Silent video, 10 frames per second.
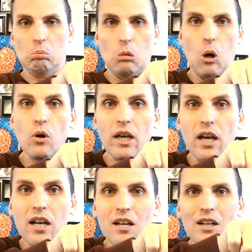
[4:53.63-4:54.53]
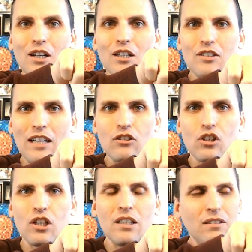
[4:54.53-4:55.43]
Okay, so that's
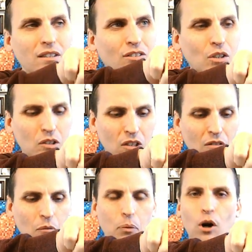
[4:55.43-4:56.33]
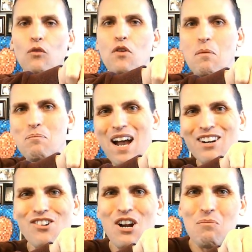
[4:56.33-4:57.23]
crazy. So it's a perfect
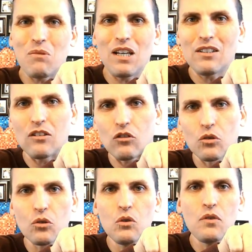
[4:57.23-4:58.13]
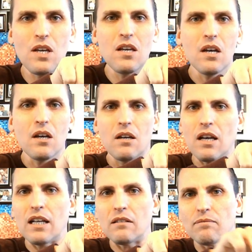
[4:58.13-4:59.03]
background mix. It's groovy
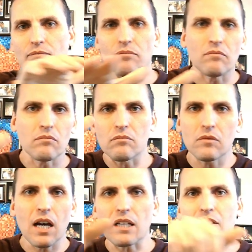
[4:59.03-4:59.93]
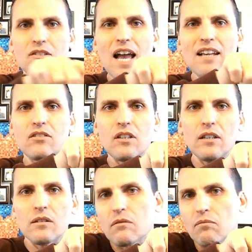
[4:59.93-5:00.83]
and kind of sassy
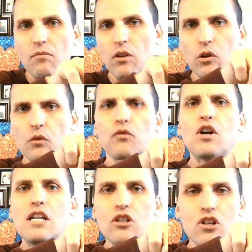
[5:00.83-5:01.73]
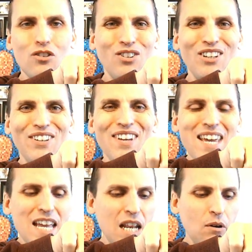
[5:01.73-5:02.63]
and a little French. So
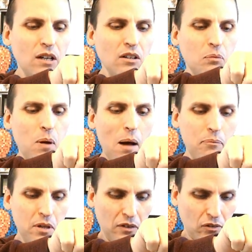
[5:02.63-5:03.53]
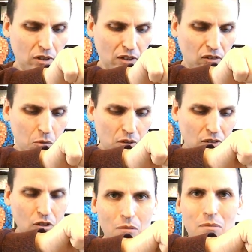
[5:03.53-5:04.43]
anyway, let's pop this and see what this
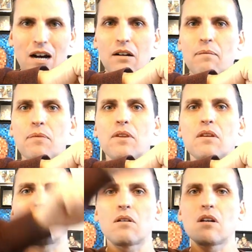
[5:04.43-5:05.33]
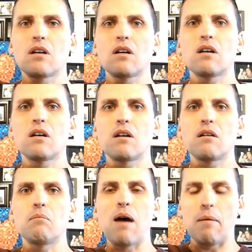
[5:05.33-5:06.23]
is about.
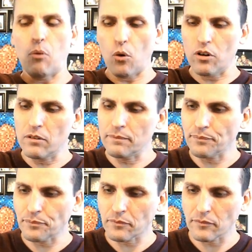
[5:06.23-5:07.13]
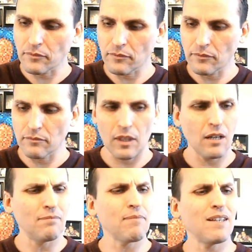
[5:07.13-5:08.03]
Matt Porter.
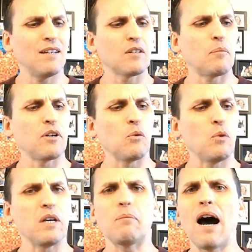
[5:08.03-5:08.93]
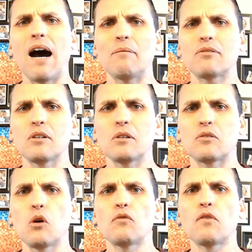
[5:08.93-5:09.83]
That was a pretty weak pop.
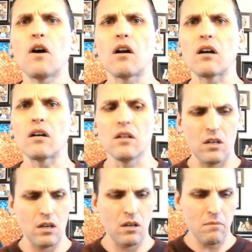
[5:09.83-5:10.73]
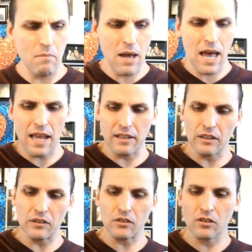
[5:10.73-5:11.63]
So far, Matt
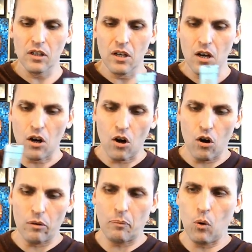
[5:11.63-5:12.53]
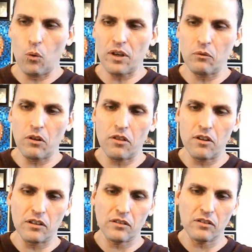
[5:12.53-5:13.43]
is on point with
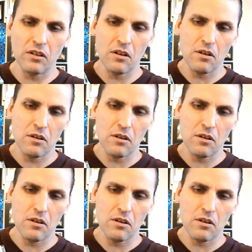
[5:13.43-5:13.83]
this.